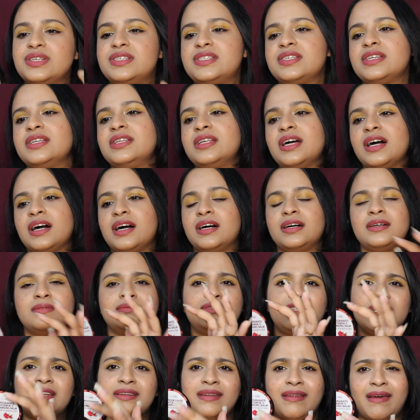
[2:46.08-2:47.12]
written
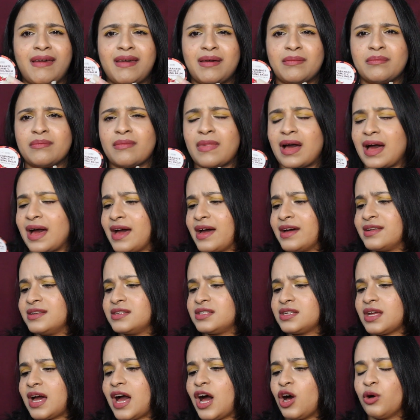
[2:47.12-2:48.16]
the name
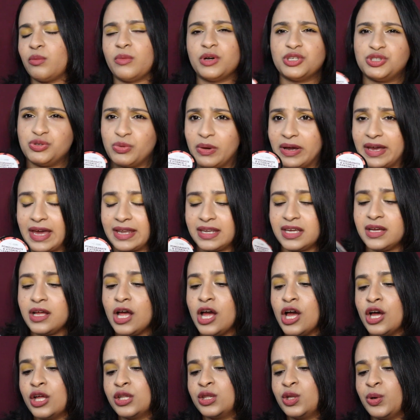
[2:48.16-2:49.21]
and how much you are getting.